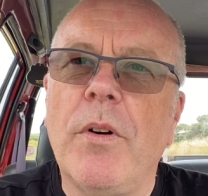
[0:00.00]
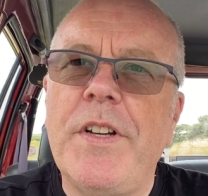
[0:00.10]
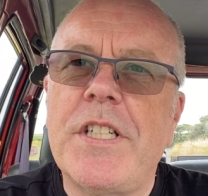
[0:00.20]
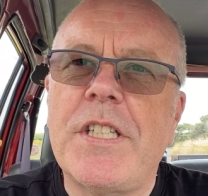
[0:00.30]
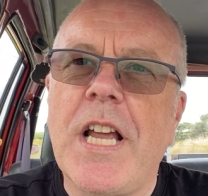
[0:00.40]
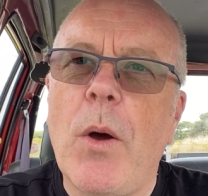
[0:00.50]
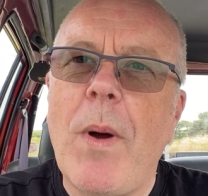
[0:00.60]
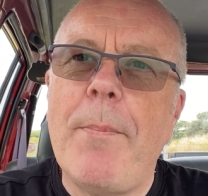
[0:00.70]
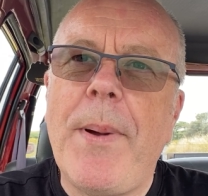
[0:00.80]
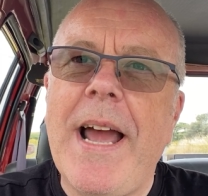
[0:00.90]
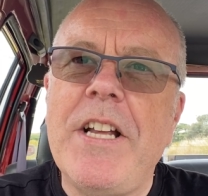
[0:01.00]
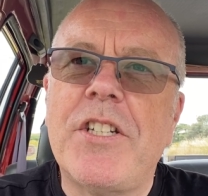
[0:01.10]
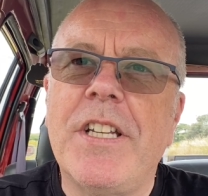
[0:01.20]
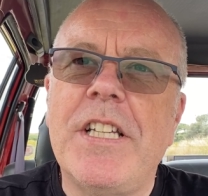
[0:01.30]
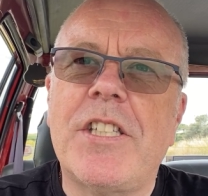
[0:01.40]
of his
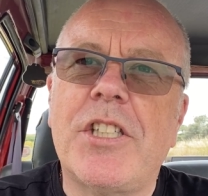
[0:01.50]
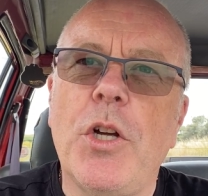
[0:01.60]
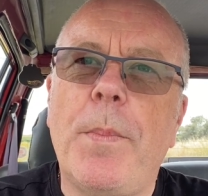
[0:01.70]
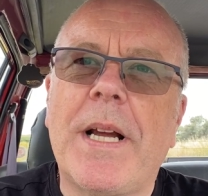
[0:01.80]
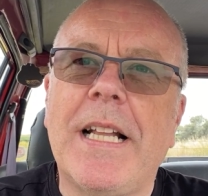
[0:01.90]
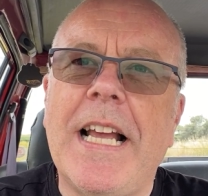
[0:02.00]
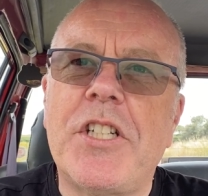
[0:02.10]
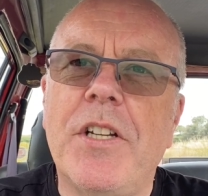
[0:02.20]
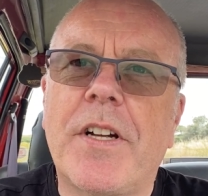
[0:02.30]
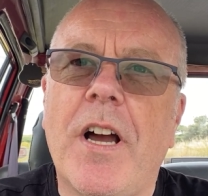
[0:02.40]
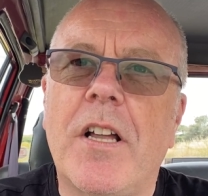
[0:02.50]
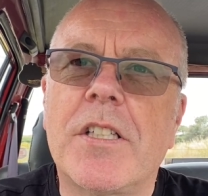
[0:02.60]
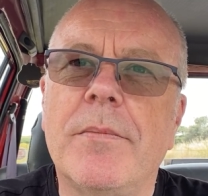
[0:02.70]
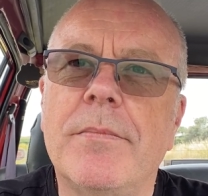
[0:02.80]
webpage and his super collection of cars.